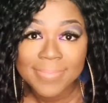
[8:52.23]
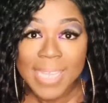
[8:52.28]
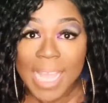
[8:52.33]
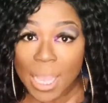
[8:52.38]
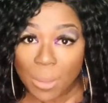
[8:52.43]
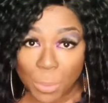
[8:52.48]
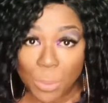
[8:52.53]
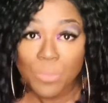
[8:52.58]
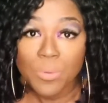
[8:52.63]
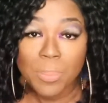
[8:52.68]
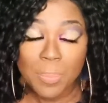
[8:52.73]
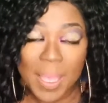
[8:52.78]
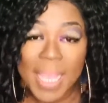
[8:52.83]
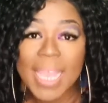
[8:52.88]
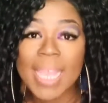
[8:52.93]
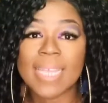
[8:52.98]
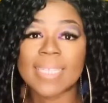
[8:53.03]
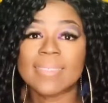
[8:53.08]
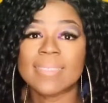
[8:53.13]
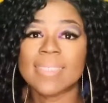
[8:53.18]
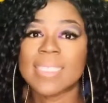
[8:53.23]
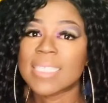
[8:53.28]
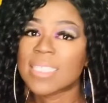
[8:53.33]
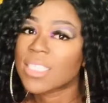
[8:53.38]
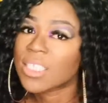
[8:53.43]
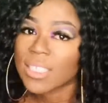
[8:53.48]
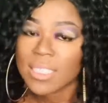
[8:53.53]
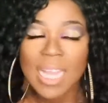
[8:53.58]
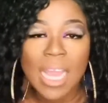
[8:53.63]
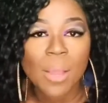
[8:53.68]
They will repeat. It's
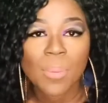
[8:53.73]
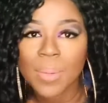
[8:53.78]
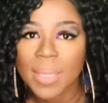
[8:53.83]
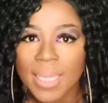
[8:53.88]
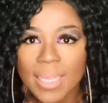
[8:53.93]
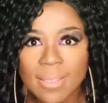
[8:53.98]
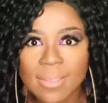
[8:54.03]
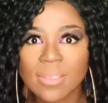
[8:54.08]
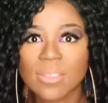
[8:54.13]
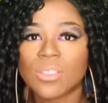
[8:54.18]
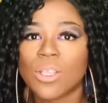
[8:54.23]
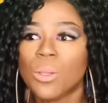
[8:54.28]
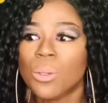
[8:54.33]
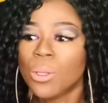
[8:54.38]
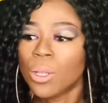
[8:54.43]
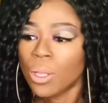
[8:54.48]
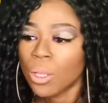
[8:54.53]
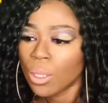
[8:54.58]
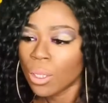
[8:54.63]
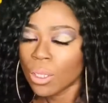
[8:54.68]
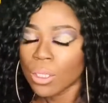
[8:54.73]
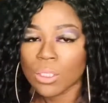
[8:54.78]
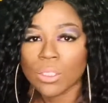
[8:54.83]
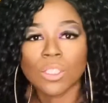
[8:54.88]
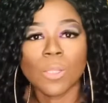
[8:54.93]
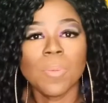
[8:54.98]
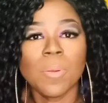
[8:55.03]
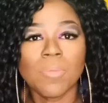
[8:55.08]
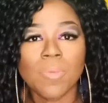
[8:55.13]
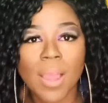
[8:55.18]
just how it is. So
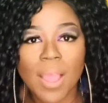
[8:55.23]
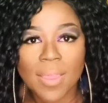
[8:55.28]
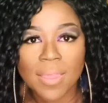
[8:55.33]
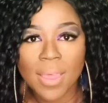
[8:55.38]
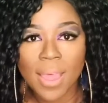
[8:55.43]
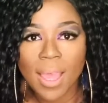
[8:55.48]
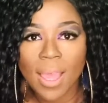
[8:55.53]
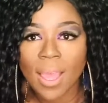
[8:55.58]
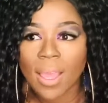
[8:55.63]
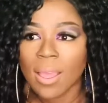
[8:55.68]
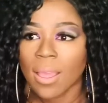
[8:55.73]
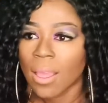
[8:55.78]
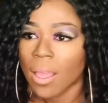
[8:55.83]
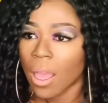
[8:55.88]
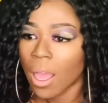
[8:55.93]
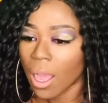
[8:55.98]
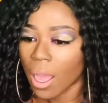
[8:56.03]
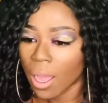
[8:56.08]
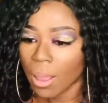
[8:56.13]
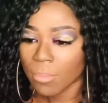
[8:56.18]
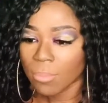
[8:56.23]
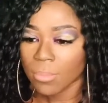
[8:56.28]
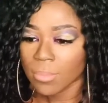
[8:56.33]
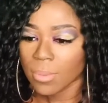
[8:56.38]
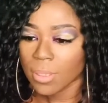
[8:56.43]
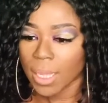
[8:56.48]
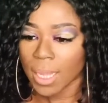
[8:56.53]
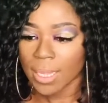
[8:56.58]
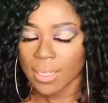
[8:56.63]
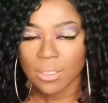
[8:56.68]
stop it right there,
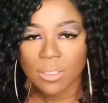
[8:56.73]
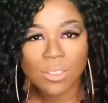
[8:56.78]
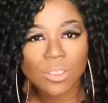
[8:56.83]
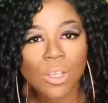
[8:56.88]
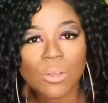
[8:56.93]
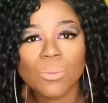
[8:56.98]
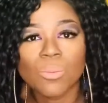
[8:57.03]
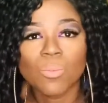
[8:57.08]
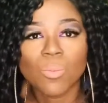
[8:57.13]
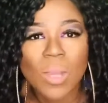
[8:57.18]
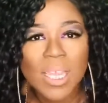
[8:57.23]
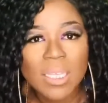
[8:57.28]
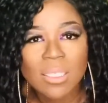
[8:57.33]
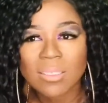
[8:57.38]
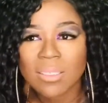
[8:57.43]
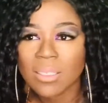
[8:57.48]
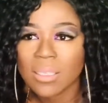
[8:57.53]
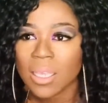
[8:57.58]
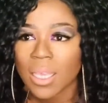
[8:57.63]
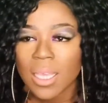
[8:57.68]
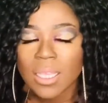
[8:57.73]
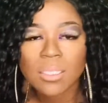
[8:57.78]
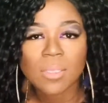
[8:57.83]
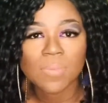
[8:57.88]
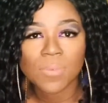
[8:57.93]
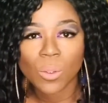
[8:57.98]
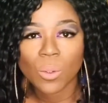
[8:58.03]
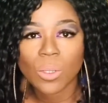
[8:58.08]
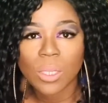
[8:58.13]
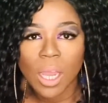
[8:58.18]
and don't waste years of
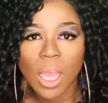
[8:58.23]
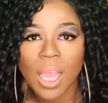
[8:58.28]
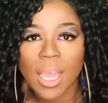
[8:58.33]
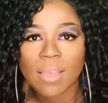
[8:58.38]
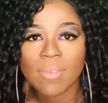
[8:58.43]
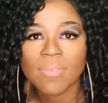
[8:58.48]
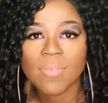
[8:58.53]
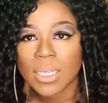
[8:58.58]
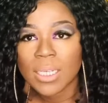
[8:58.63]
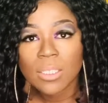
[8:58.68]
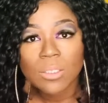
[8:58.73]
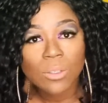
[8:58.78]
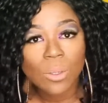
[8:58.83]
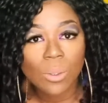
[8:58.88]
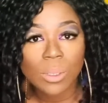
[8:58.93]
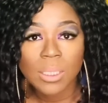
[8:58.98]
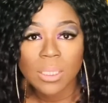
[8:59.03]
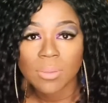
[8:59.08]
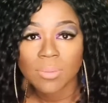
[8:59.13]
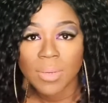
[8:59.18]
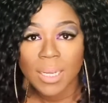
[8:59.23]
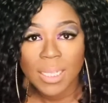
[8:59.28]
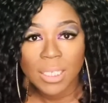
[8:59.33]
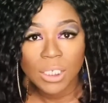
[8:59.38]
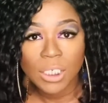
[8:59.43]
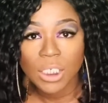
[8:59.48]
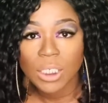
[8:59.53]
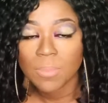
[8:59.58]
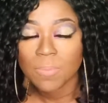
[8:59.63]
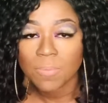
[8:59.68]
your life in a toxic
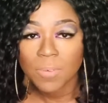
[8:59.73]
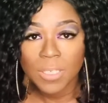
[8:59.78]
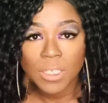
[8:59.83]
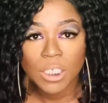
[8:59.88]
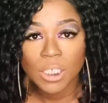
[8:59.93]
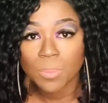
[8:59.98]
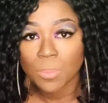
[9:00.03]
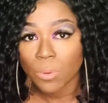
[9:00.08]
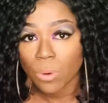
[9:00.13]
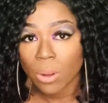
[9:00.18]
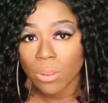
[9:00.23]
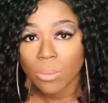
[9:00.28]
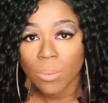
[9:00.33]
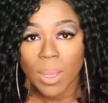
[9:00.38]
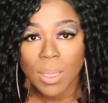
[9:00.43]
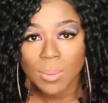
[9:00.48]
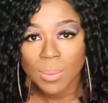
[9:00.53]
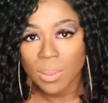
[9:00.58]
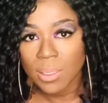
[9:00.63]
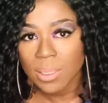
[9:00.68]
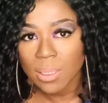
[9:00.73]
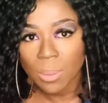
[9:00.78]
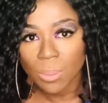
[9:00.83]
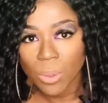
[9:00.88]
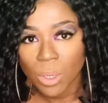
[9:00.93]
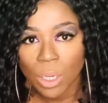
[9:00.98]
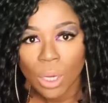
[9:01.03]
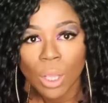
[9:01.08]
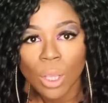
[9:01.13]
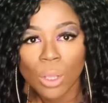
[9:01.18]
relationship, friendship or otherwise, with
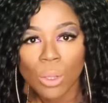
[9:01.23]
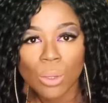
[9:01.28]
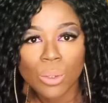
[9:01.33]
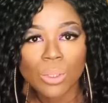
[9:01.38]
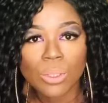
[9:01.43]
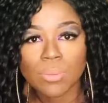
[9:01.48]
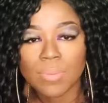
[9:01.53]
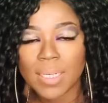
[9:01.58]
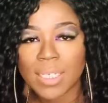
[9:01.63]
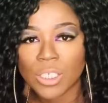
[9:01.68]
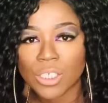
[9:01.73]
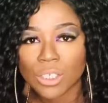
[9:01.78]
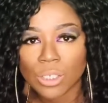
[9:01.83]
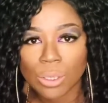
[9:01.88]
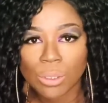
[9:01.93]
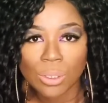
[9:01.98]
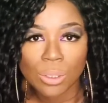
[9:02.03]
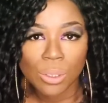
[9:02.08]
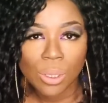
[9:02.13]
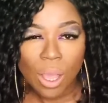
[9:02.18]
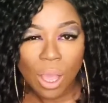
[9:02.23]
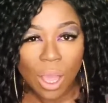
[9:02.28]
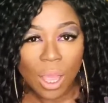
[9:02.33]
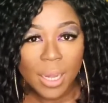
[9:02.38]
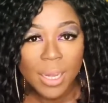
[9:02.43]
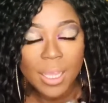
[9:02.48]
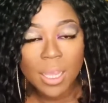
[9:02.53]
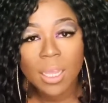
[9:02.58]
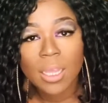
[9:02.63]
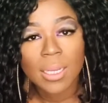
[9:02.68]
someone who's already shown you
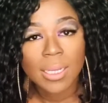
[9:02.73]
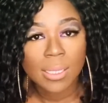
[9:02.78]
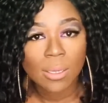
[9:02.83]
early